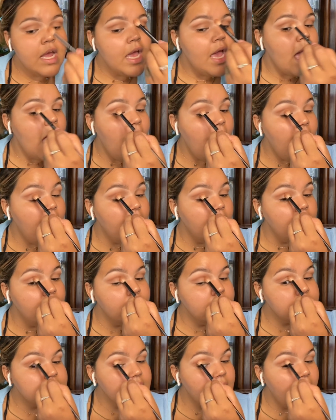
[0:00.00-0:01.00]
and
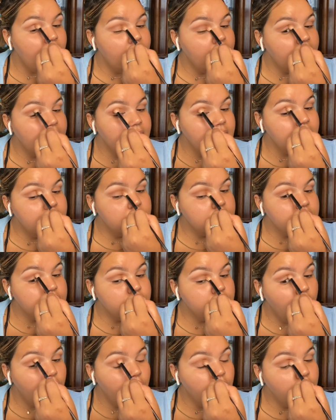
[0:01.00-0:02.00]
this guy, he
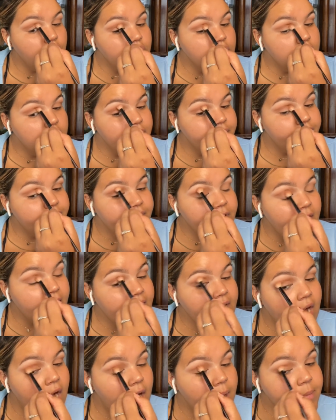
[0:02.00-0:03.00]
sold
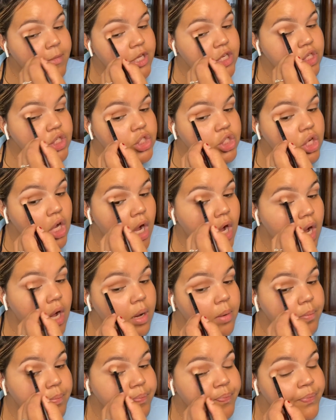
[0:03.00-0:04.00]
like Amish
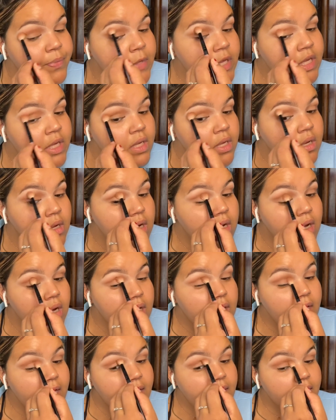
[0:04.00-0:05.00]

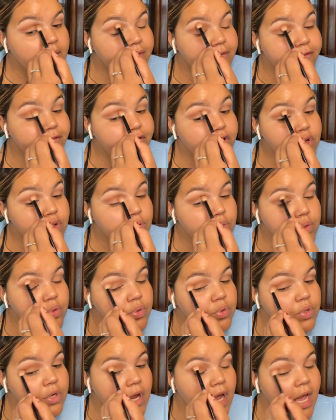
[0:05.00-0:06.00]
like
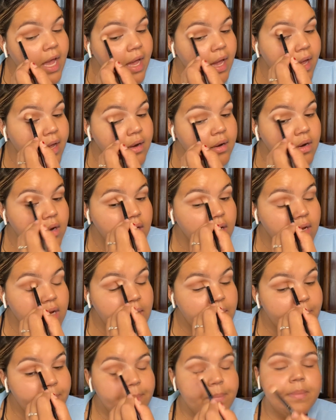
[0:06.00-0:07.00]
food and
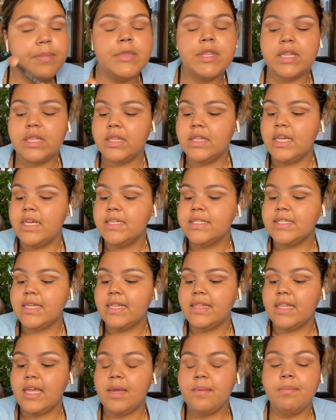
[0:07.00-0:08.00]
things
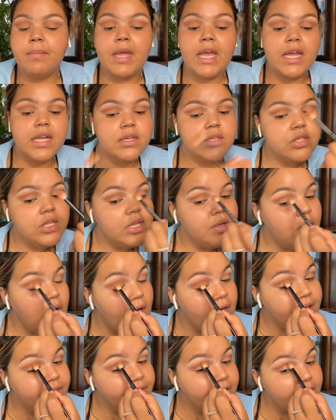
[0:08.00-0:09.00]
that they made
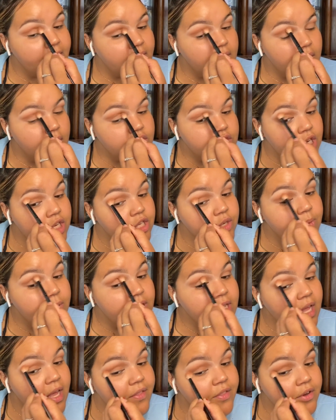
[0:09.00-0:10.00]
out of like genuine
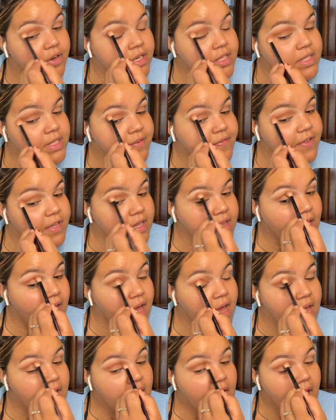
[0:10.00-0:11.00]
leather and stuff like
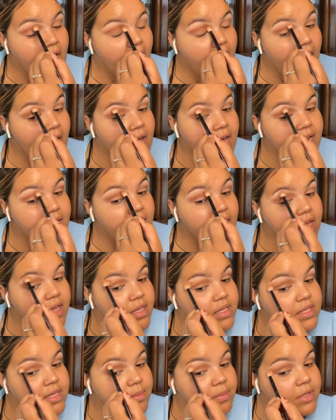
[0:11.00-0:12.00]
that. And
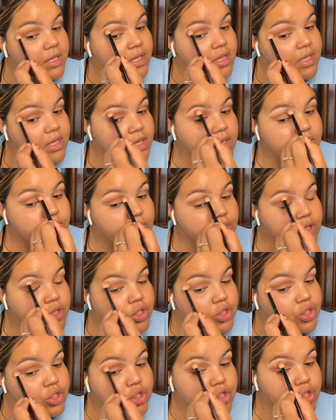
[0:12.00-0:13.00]
some of the things were
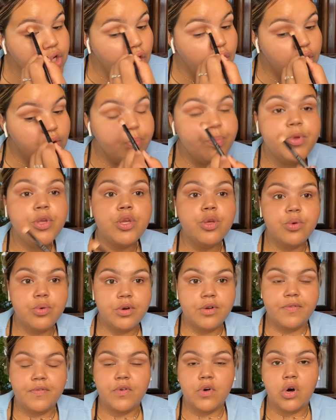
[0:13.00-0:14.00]
so
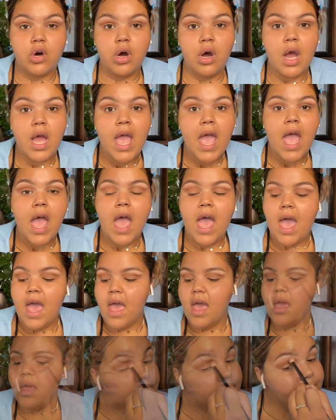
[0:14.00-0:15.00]
beautiful,
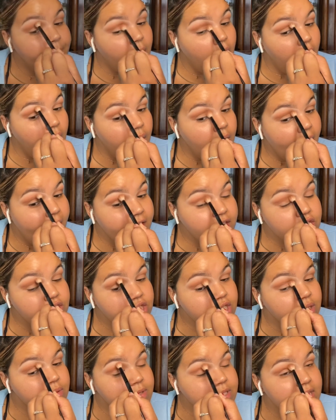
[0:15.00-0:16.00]
and we bought,
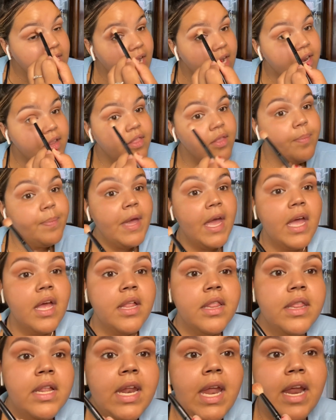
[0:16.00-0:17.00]
actually, it was a lot of
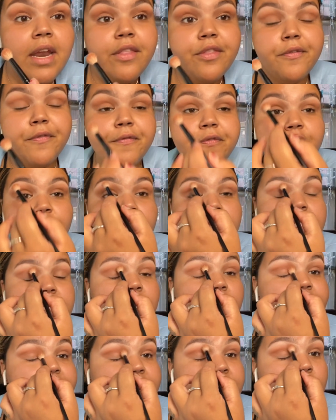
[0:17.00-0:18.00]
the food
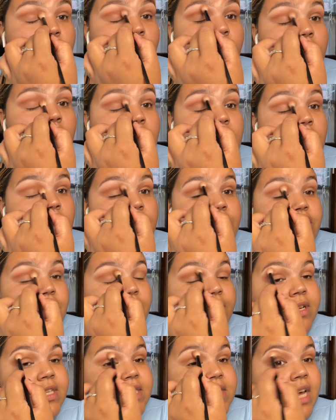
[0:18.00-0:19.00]
stuff. So there
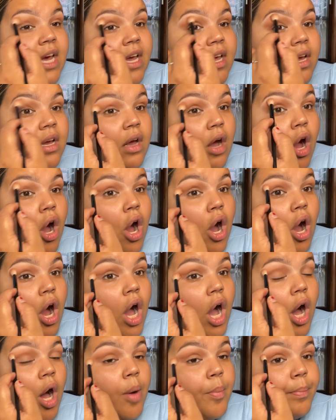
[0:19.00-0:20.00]
was like
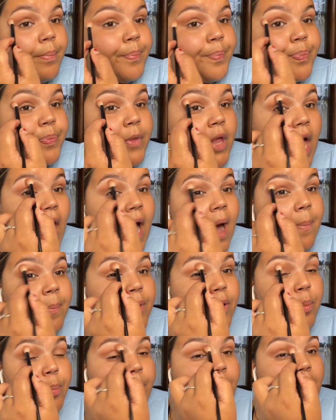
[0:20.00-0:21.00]

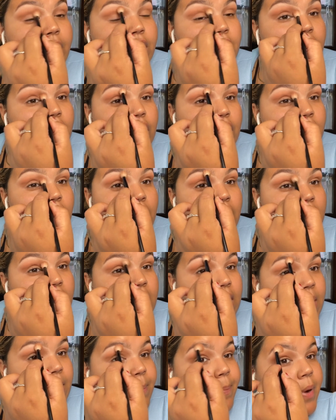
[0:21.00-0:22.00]
apple butter,
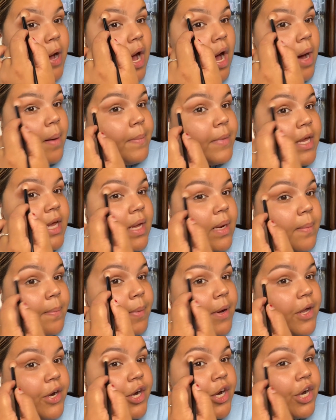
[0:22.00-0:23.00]
pumpkin
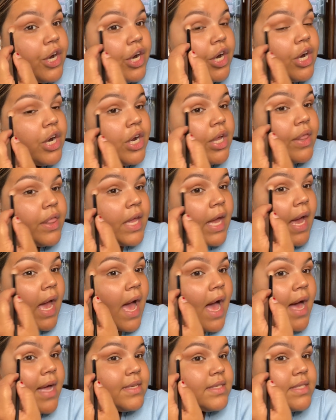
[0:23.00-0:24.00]
butter, they
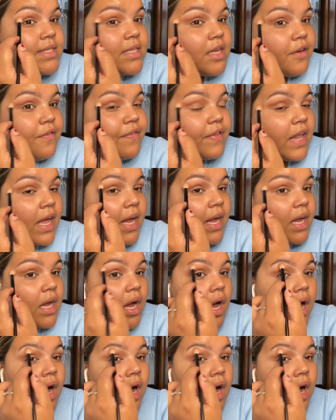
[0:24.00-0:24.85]
had stuff like